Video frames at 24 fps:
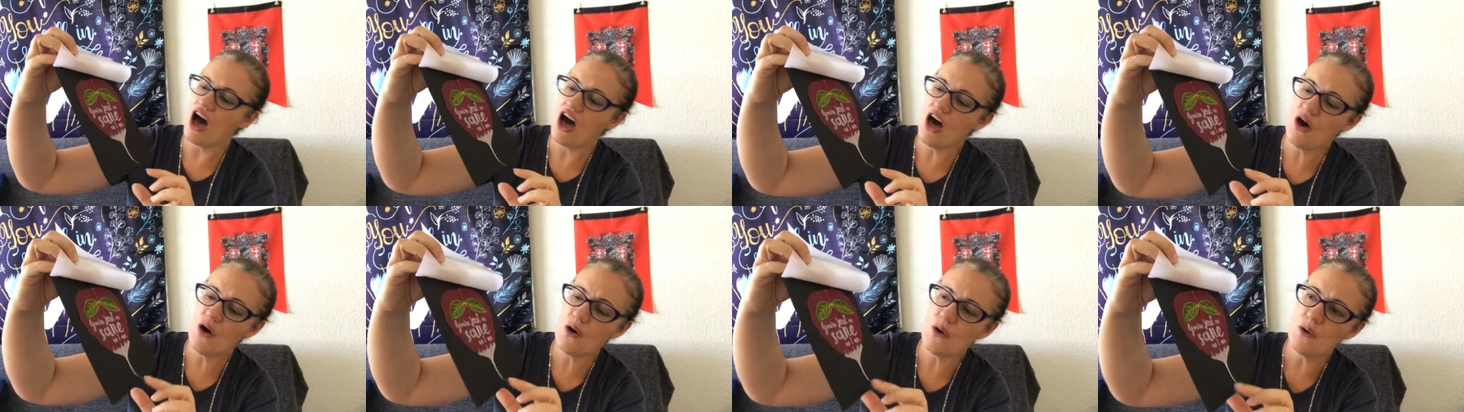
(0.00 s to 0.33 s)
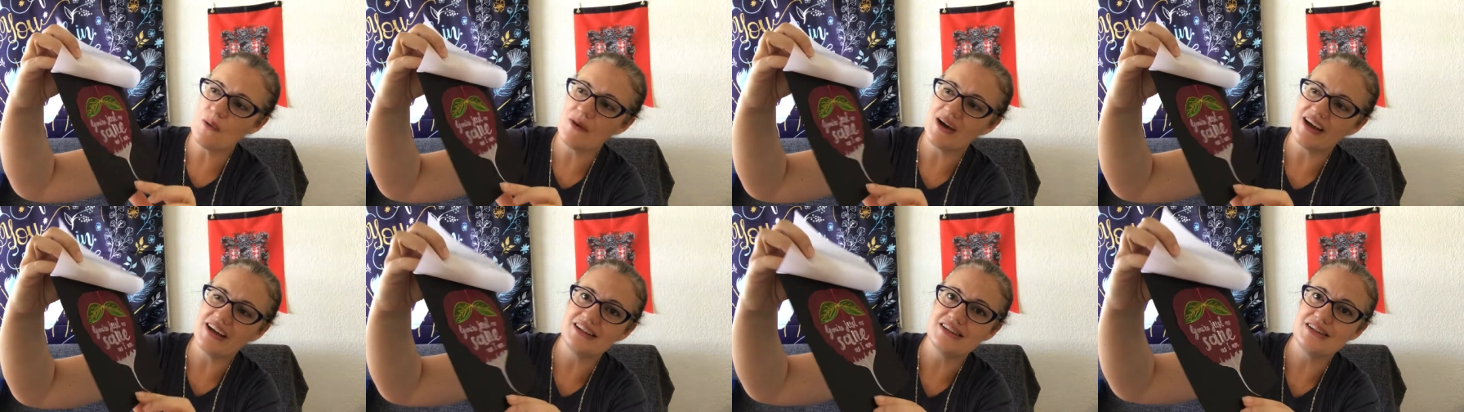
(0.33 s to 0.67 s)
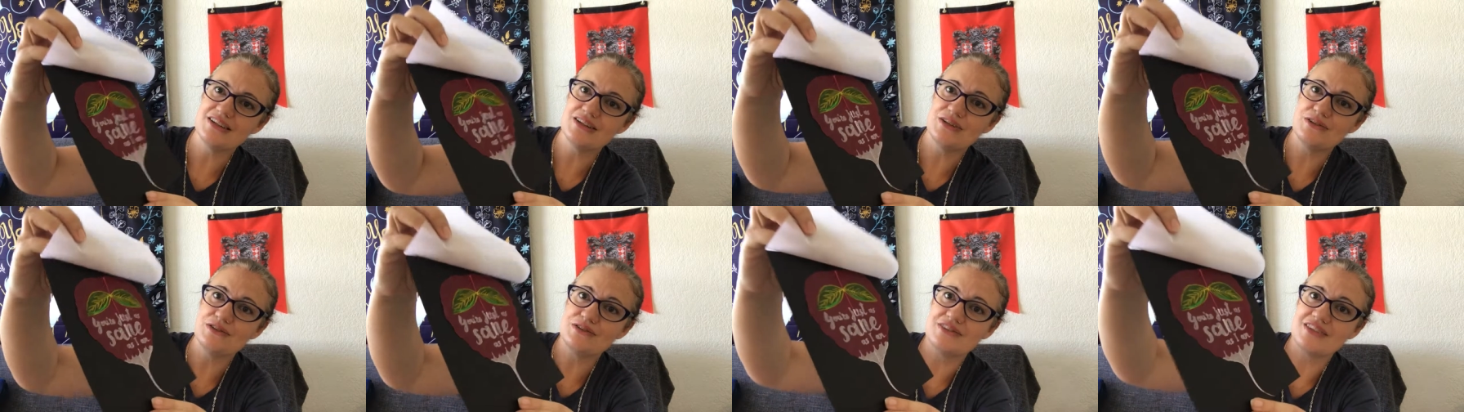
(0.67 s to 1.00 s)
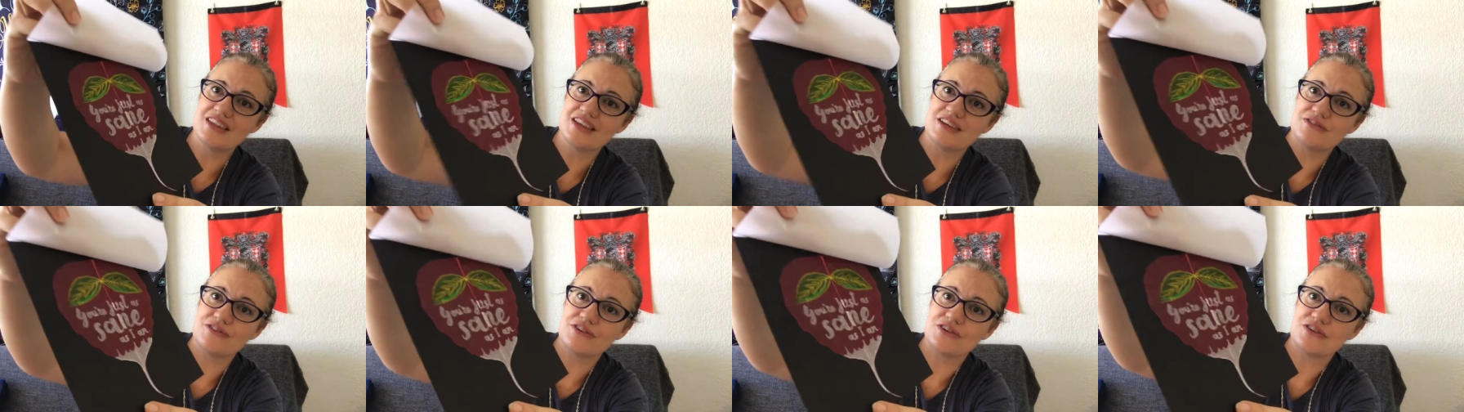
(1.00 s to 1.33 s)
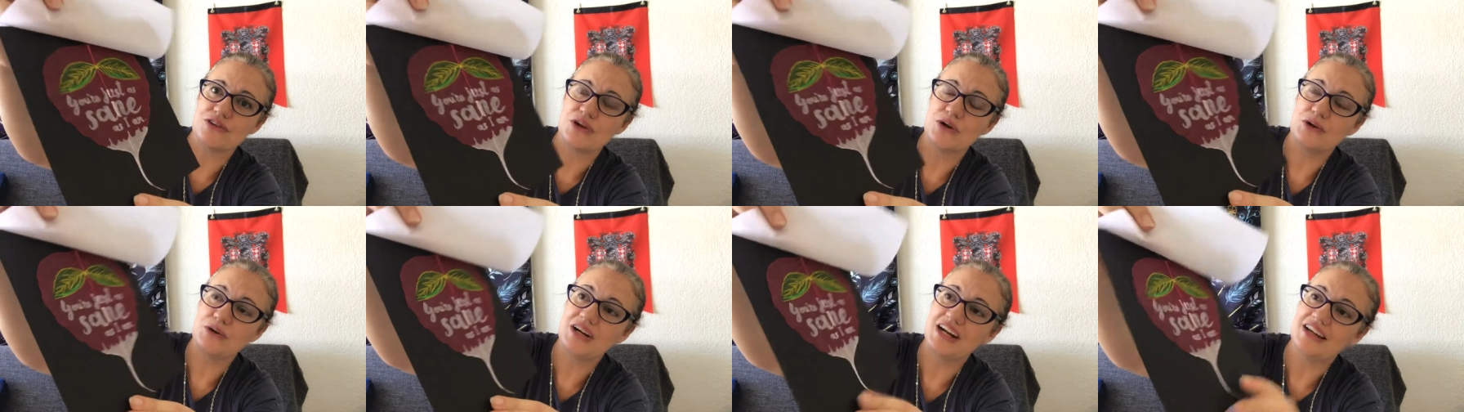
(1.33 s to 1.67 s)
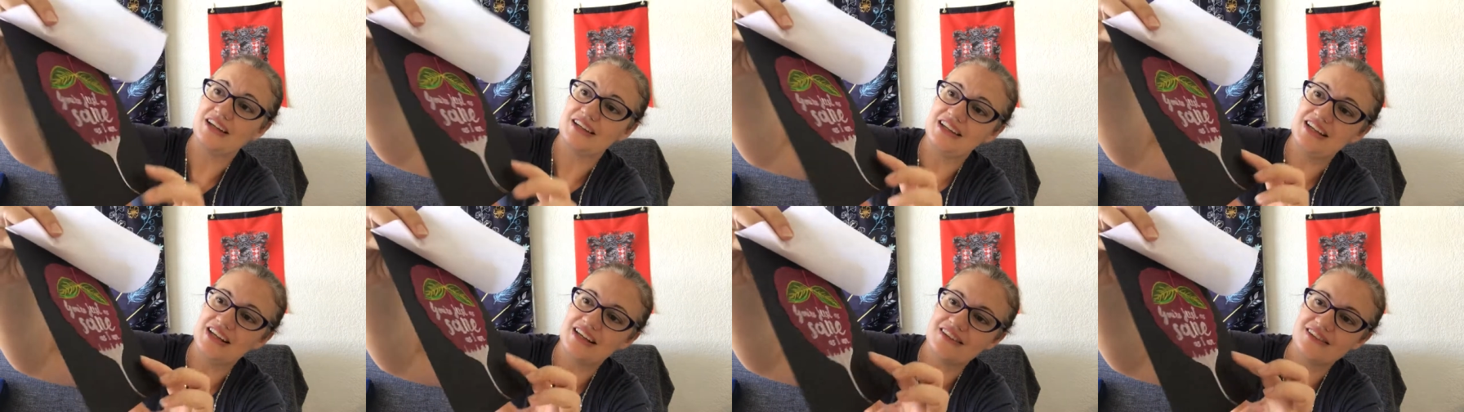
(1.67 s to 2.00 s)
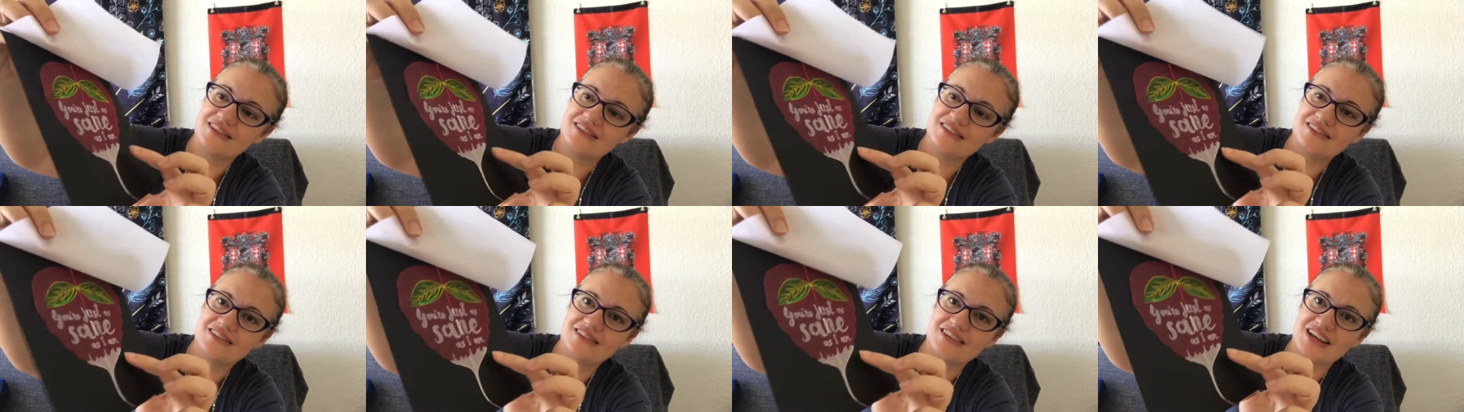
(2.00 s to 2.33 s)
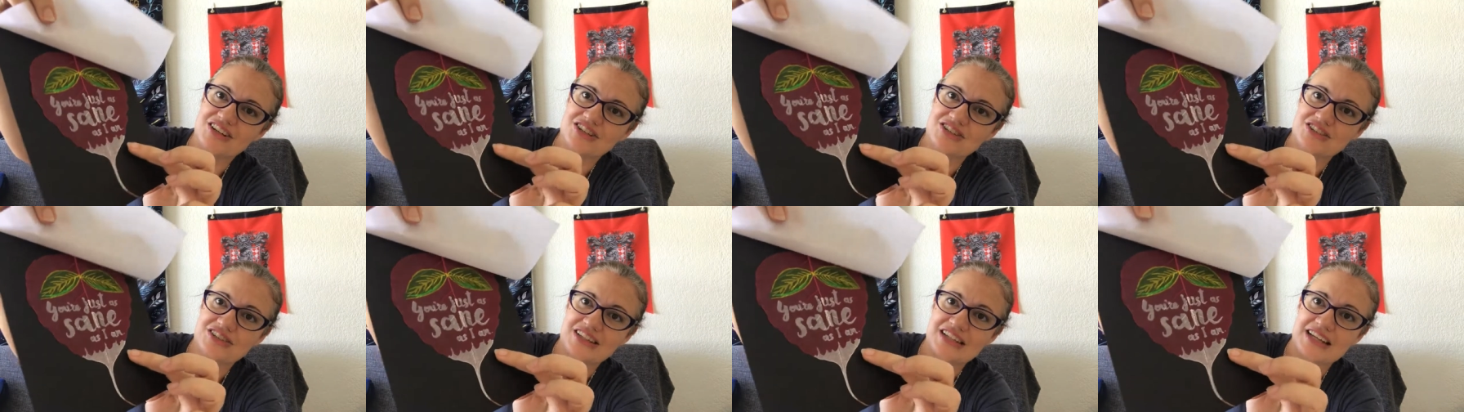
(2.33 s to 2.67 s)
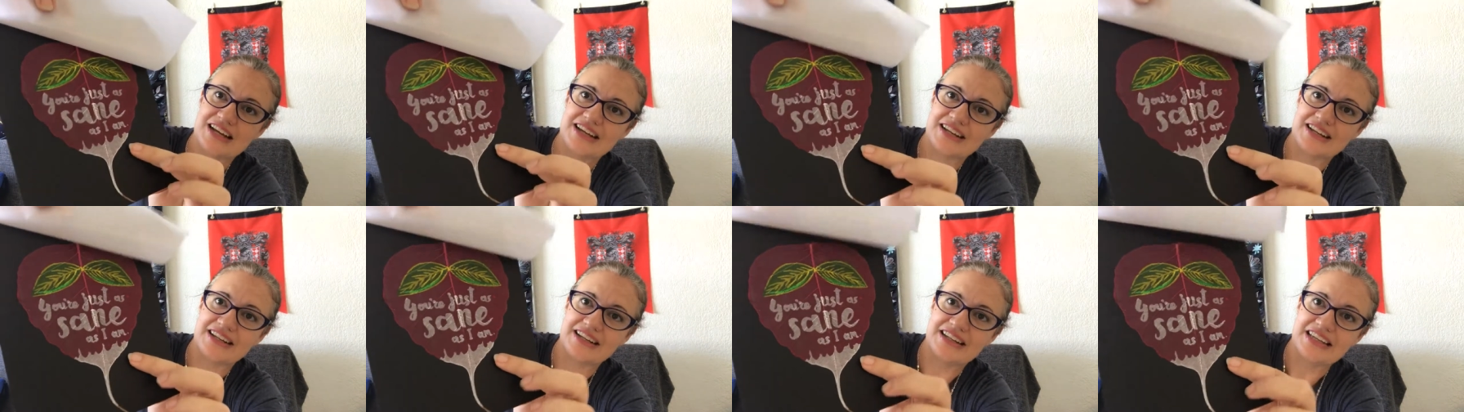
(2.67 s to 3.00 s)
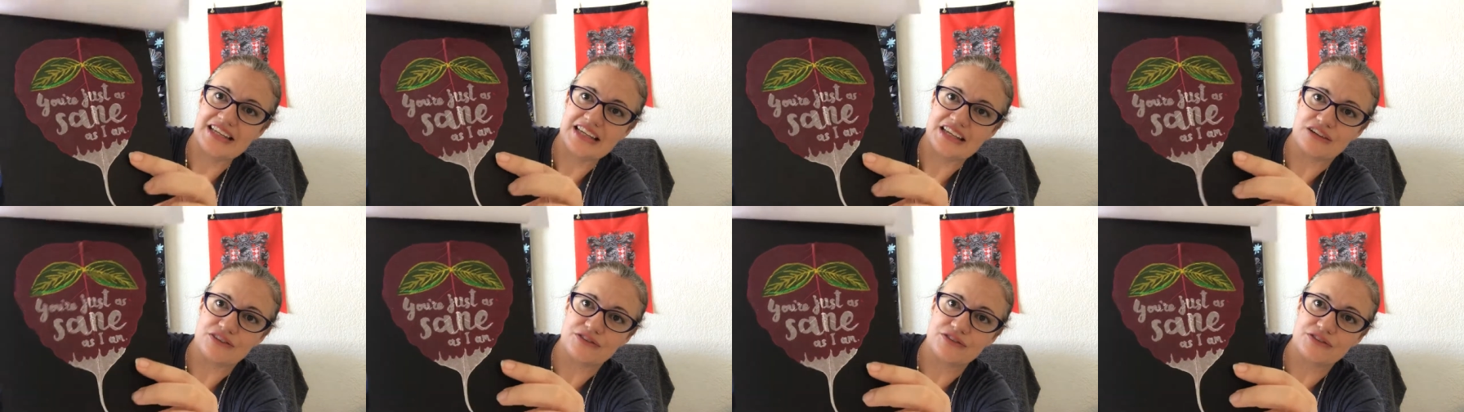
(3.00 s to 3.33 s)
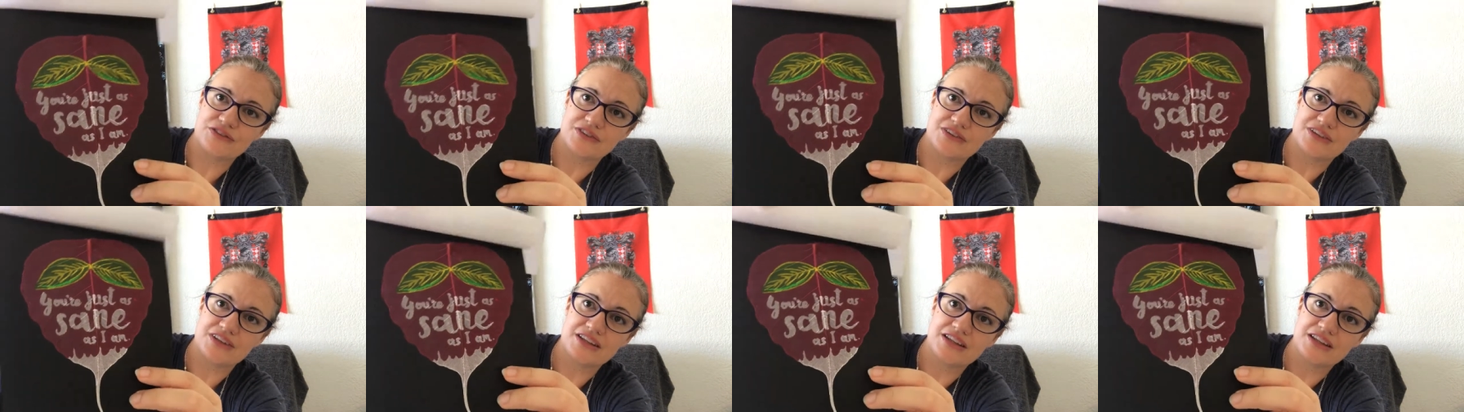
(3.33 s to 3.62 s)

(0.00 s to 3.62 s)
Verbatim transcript: Oh, I didn't notice that first. Okay, yeah, this is actually a leaf